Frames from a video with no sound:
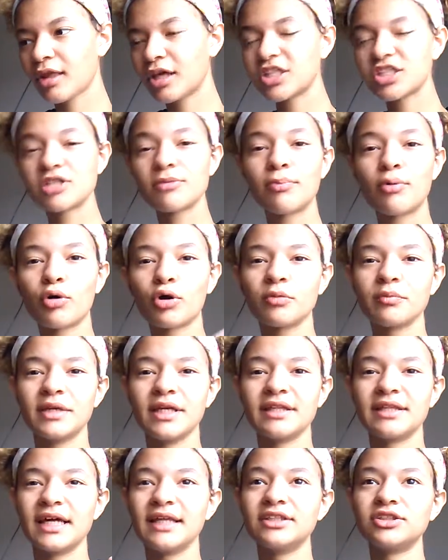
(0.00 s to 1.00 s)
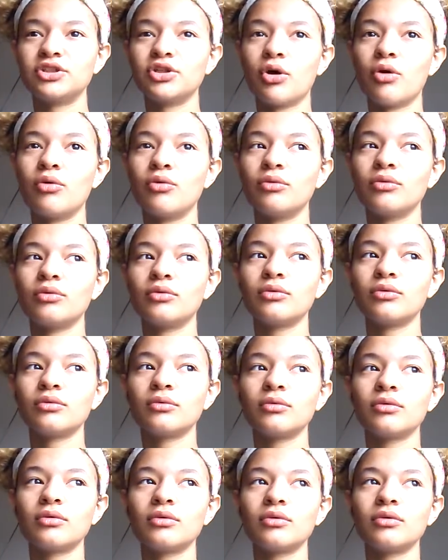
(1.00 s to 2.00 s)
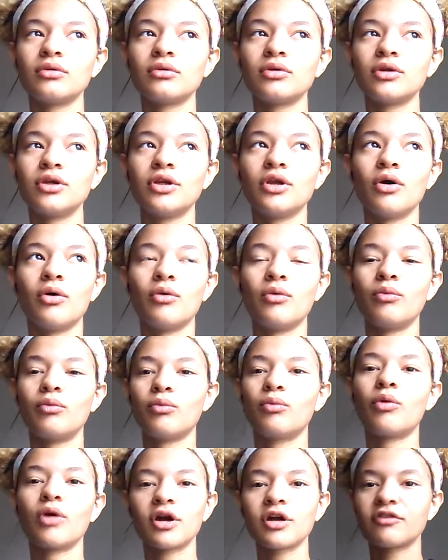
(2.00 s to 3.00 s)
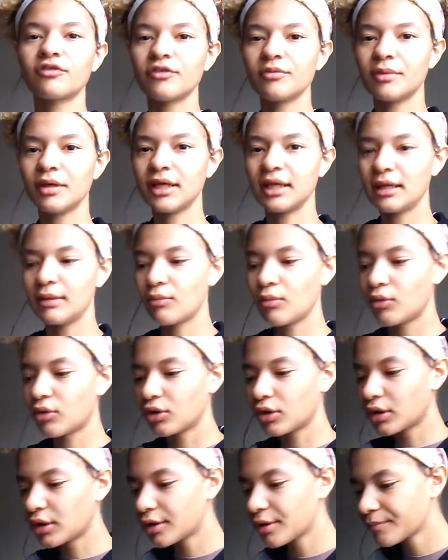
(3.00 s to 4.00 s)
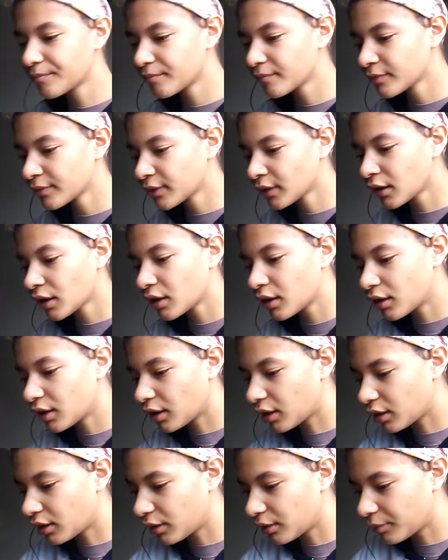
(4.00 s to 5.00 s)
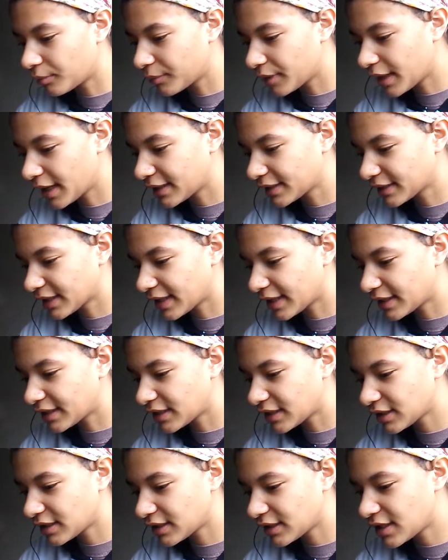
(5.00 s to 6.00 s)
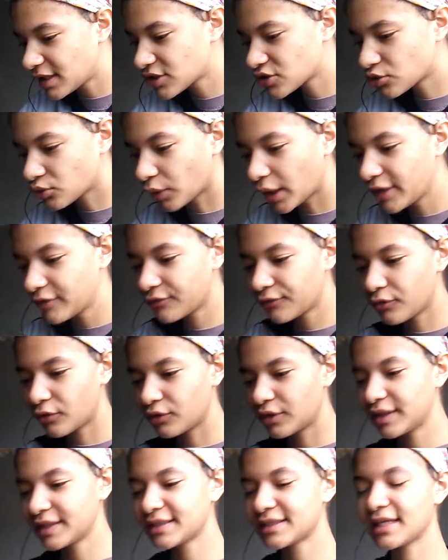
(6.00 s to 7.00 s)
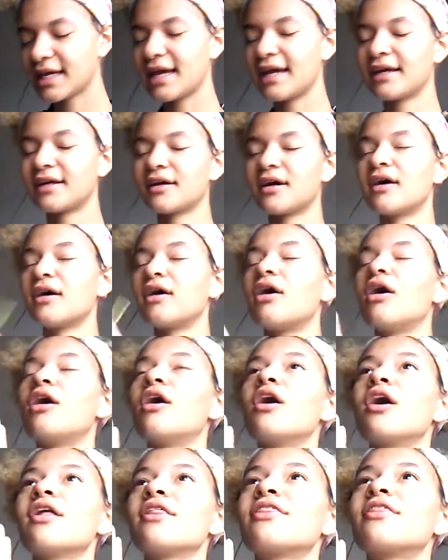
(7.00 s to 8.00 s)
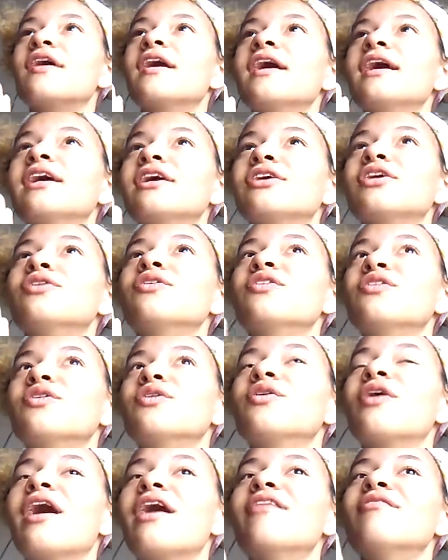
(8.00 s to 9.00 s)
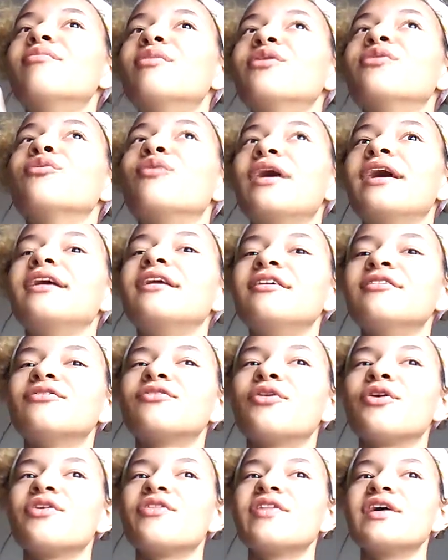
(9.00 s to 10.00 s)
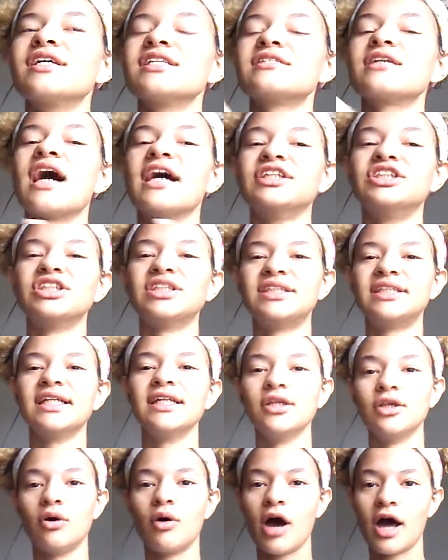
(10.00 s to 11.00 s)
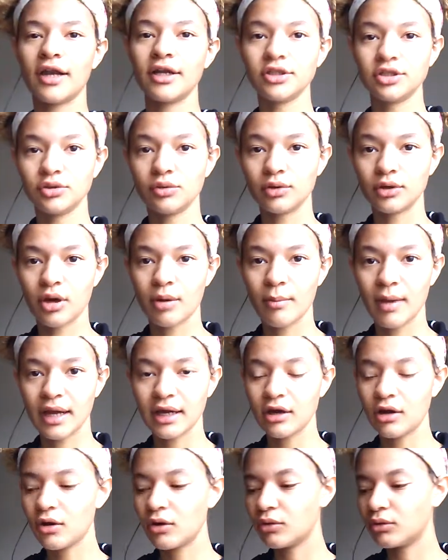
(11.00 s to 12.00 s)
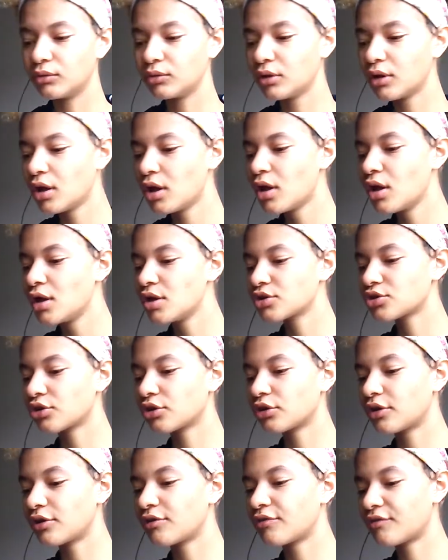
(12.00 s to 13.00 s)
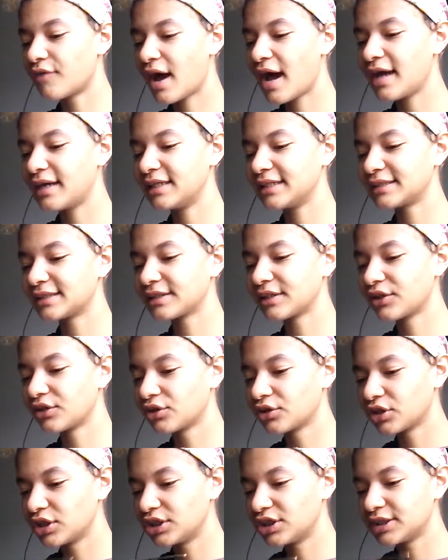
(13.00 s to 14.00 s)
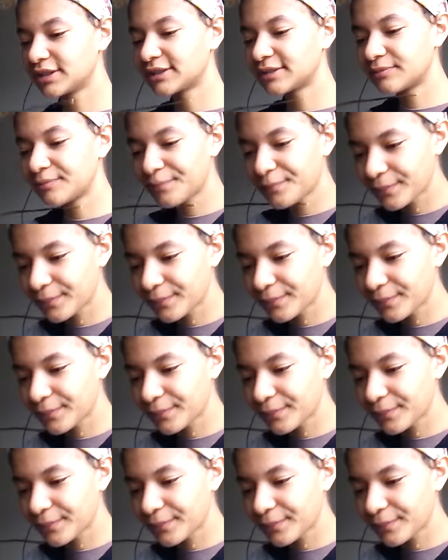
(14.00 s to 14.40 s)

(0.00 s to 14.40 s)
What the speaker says: support me, that don't, you know, work for me anymore. And like he's grateful. He's like, oh, thank you. I've been waiting for this. I just didn't know how to do it on my own. So the divine has literally just